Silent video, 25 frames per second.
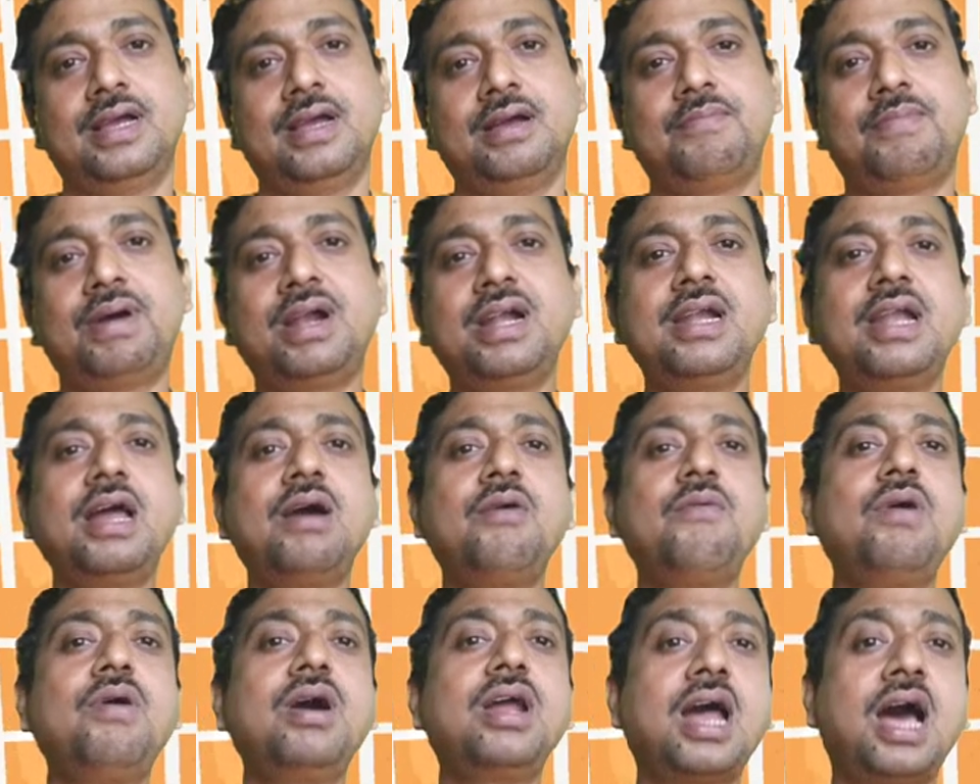But
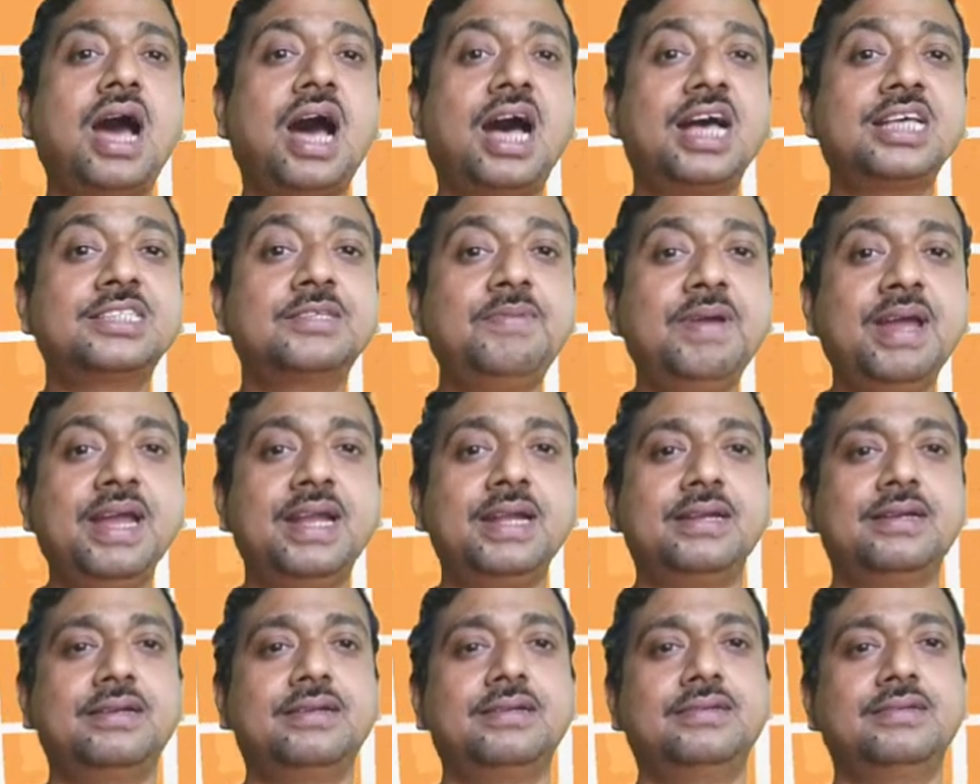now her
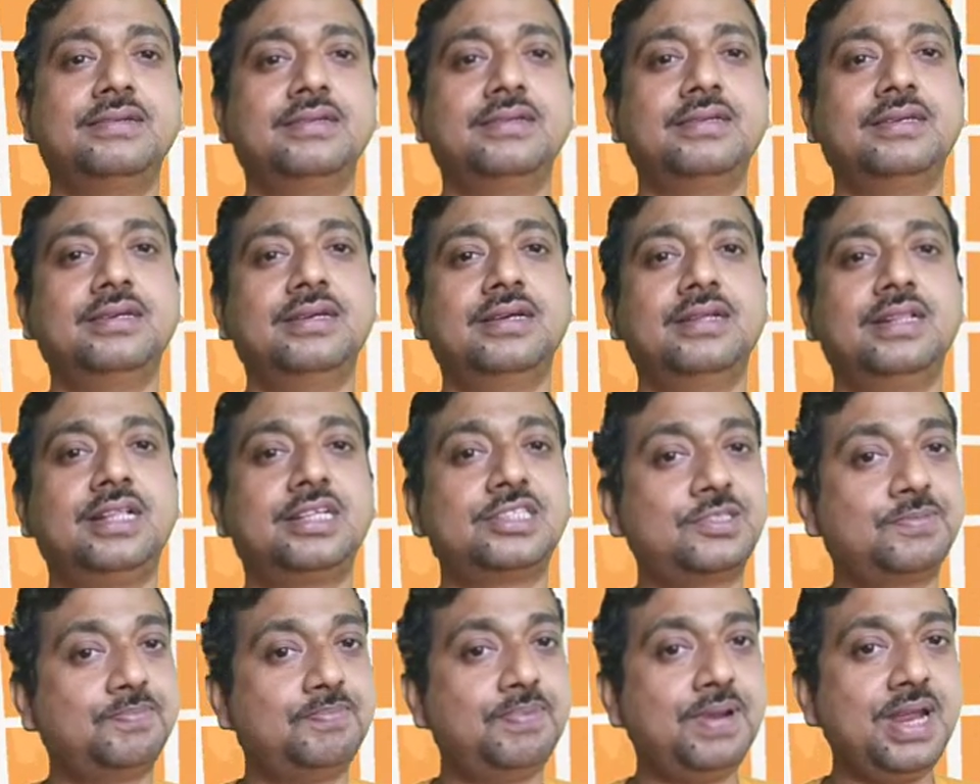husband, the
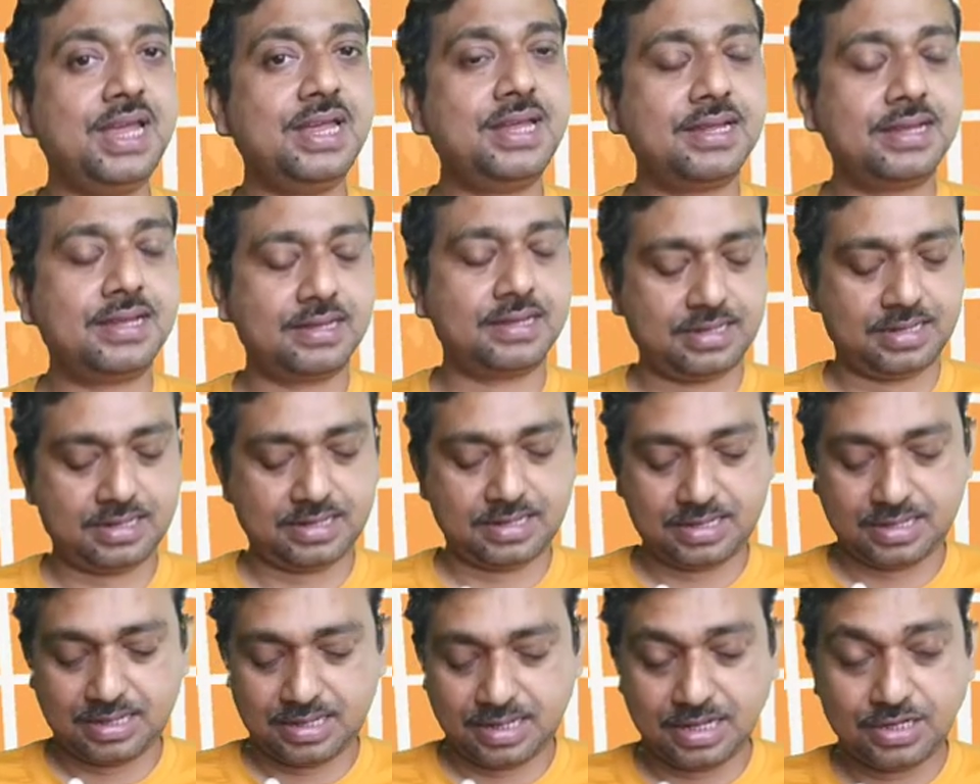spring,
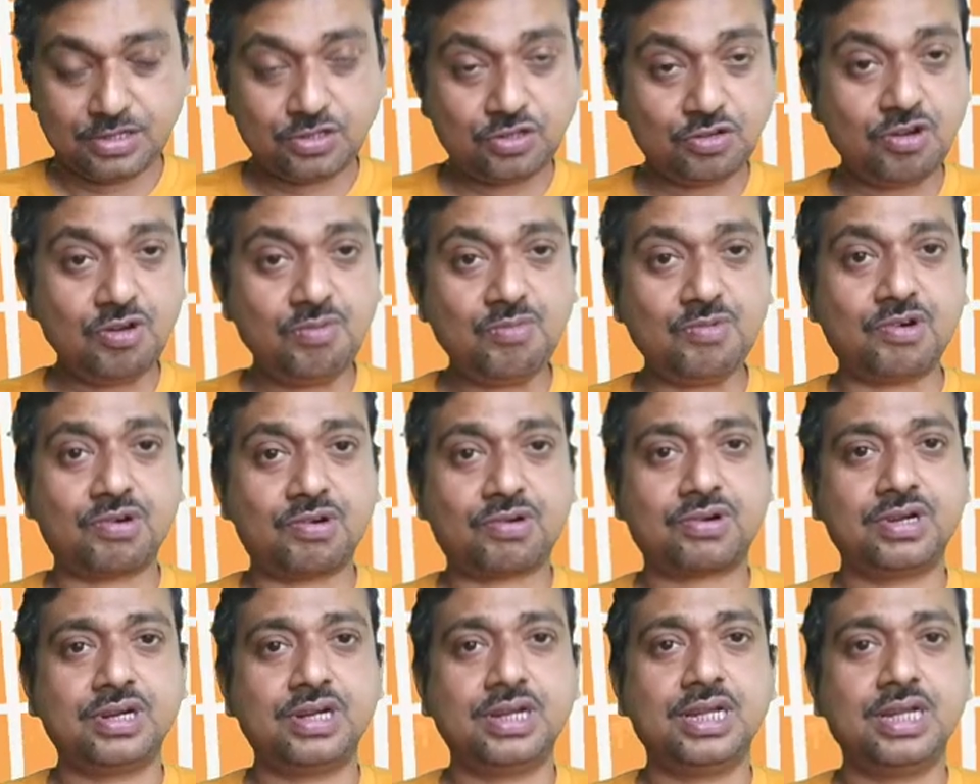is no
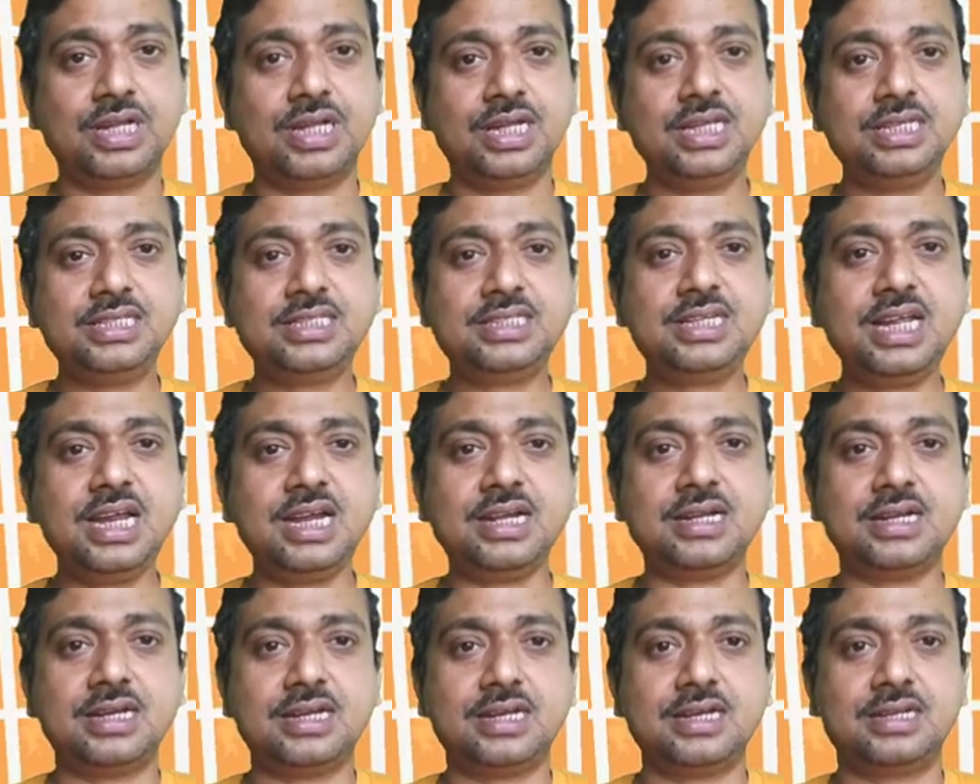more, is
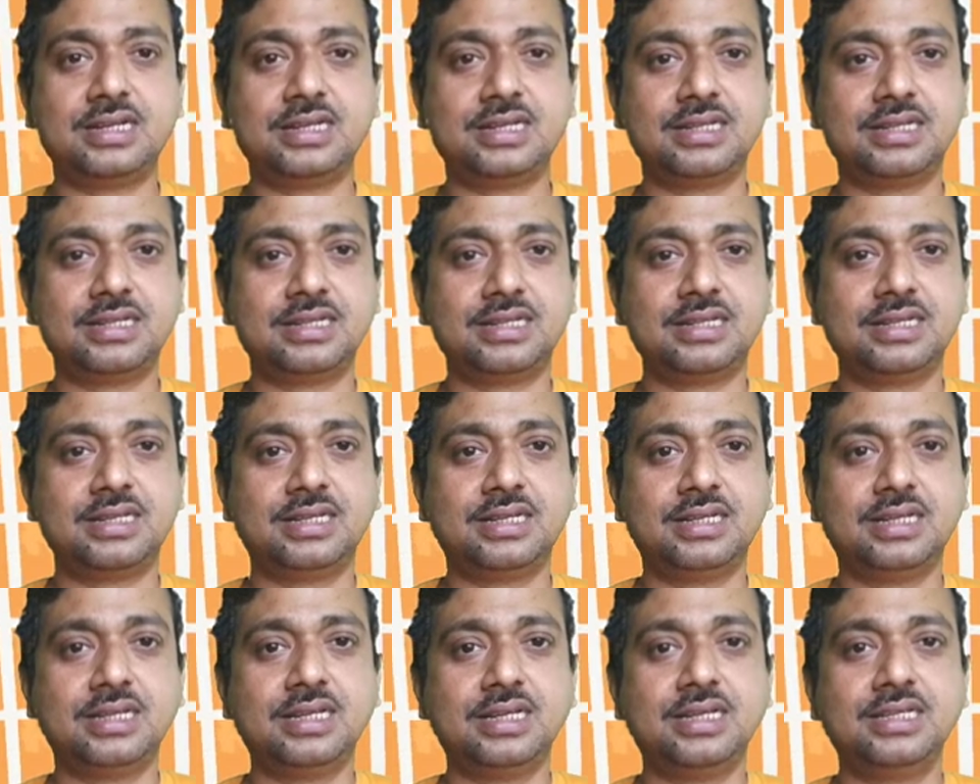dead.
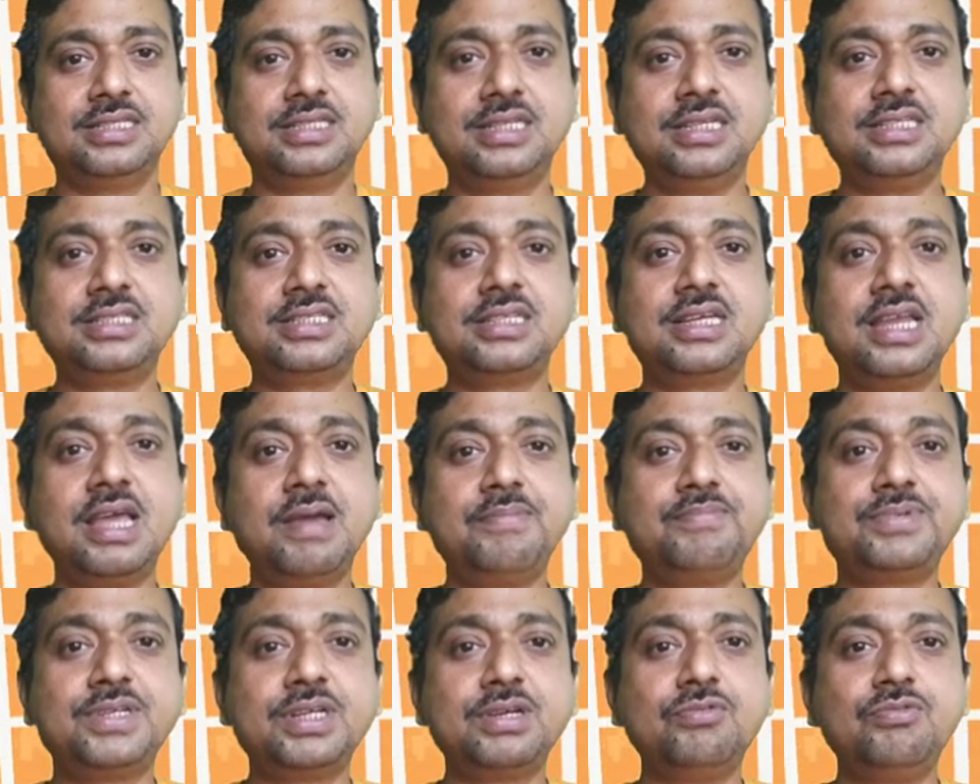She is
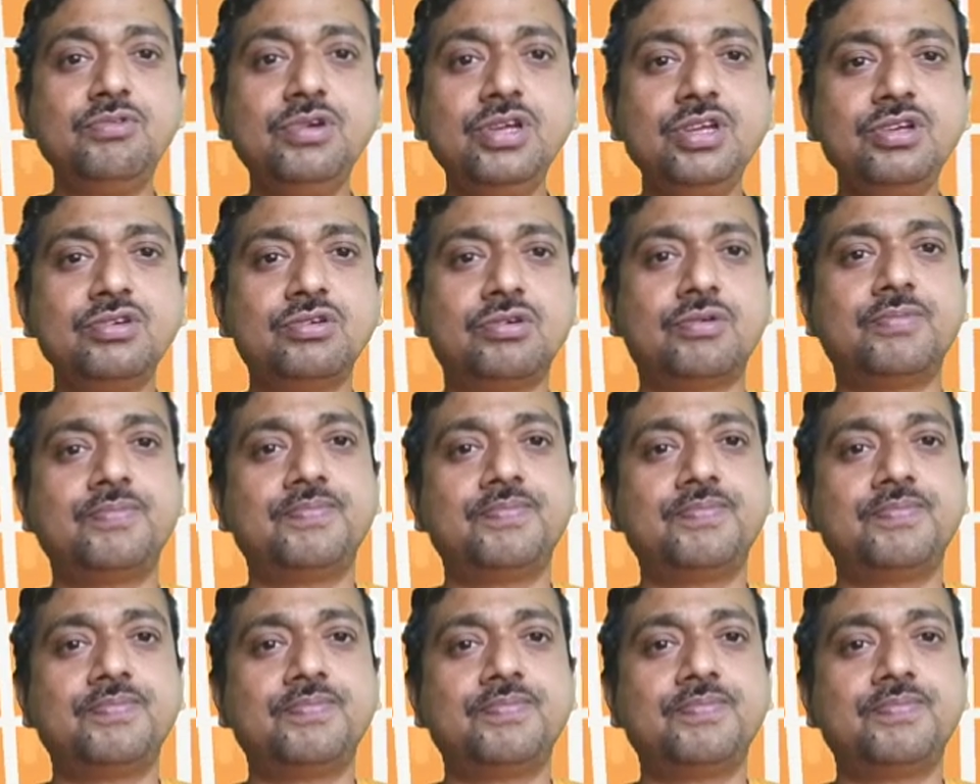left a widow.